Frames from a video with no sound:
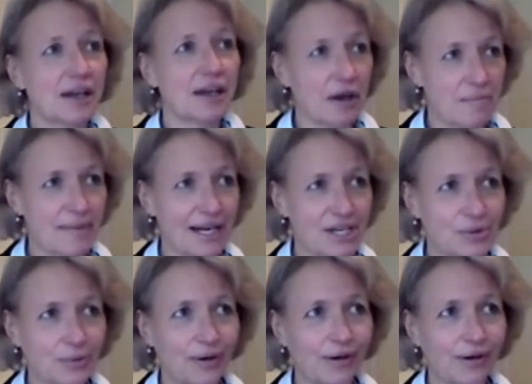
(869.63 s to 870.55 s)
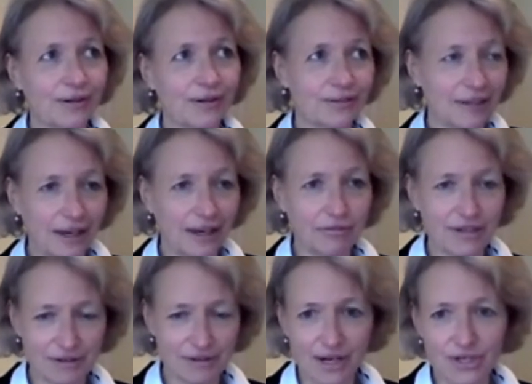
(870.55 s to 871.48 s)
Going back to our
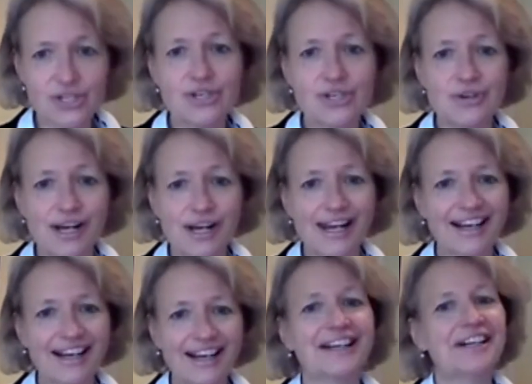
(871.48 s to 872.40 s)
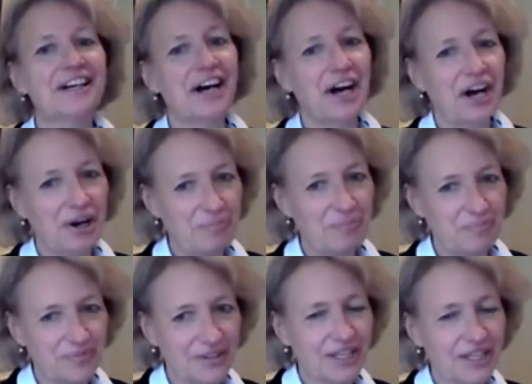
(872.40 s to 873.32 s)
lovely cartoon earlier,
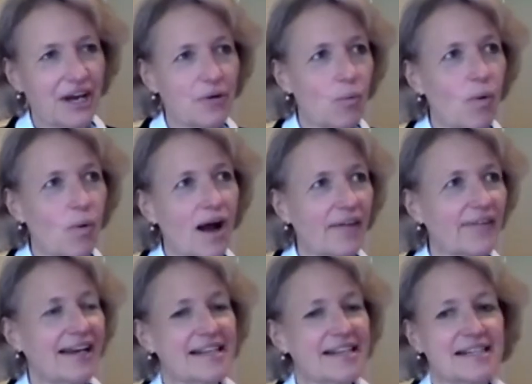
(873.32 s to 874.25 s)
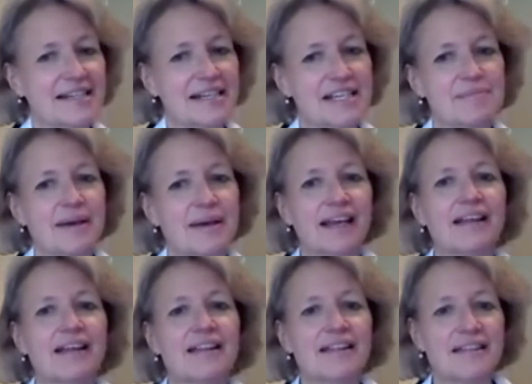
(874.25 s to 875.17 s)
you know, why aren't they listening to me?
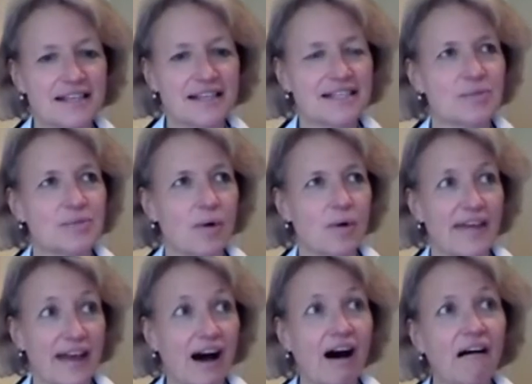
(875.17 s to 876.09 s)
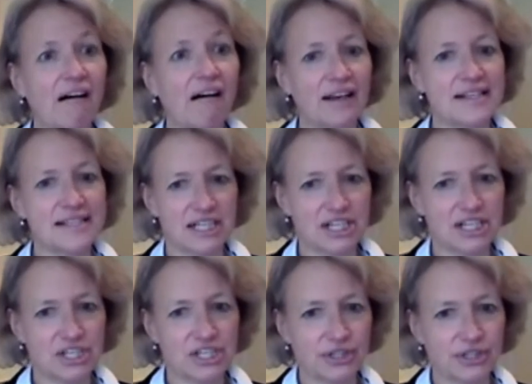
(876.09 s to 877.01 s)
This is why they are listening
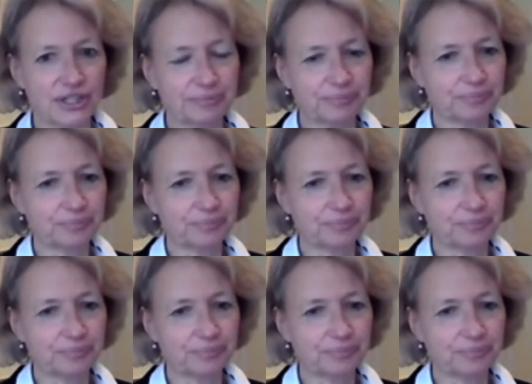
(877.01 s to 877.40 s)
to you.